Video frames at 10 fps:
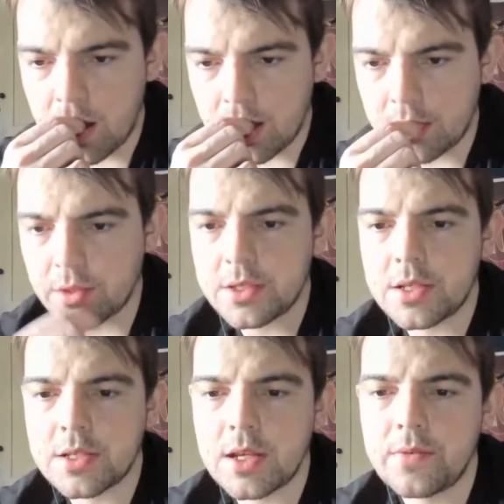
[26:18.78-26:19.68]
and
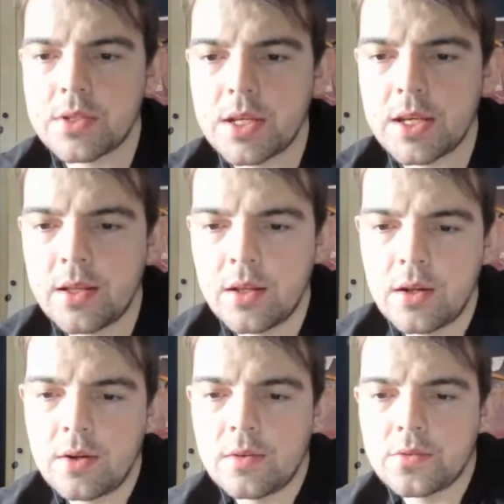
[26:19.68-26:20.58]
1970.
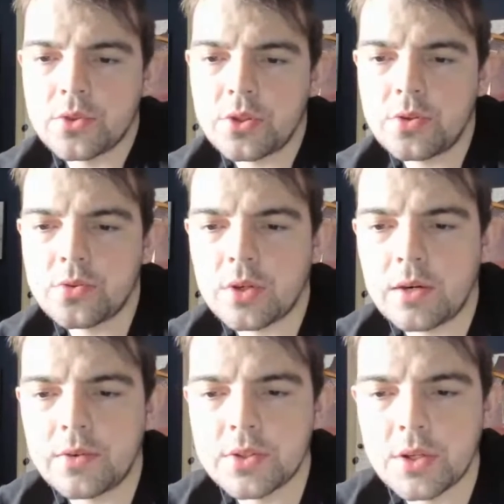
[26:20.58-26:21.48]
2
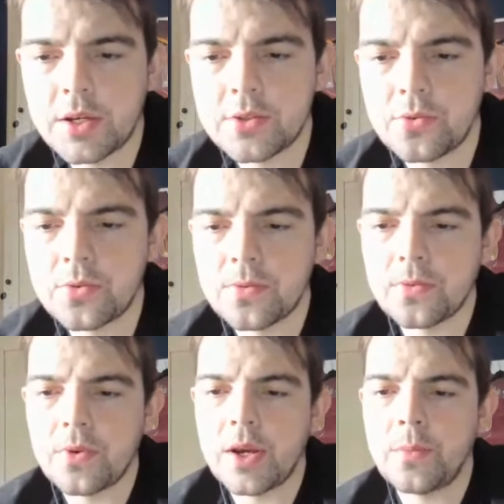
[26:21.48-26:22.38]
drivers' titles from
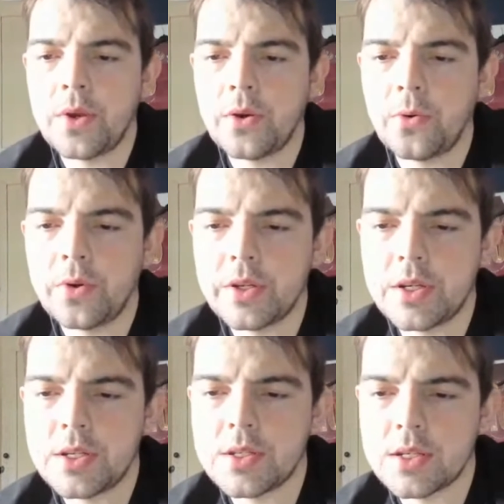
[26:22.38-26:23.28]
Graham Hill in
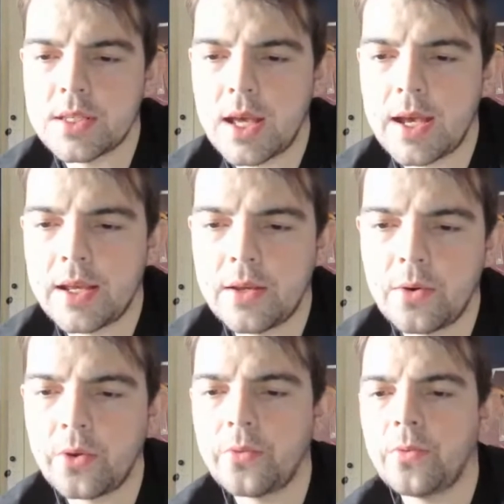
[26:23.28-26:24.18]
1968,
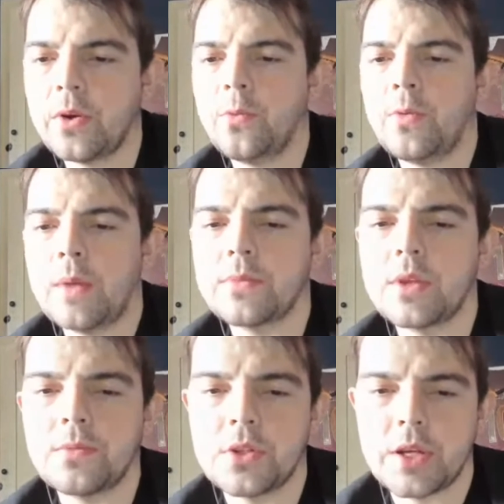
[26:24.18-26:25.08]
who wrapped
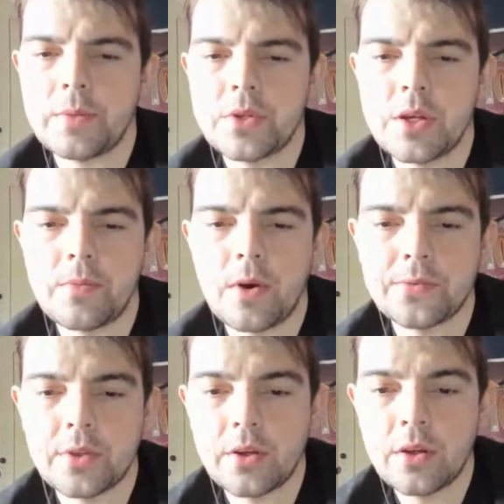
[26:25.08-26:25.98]
up the championship
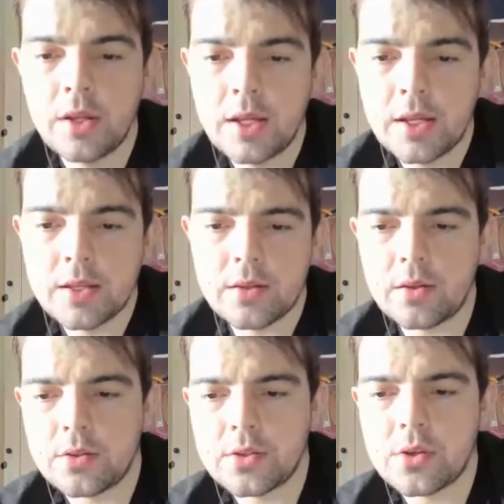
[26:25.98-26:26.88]
after
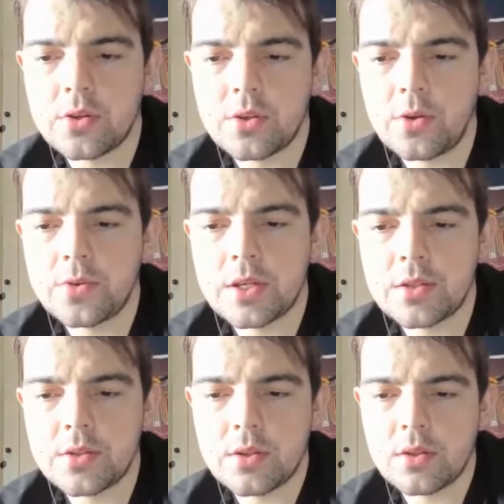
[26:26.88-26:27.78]
losing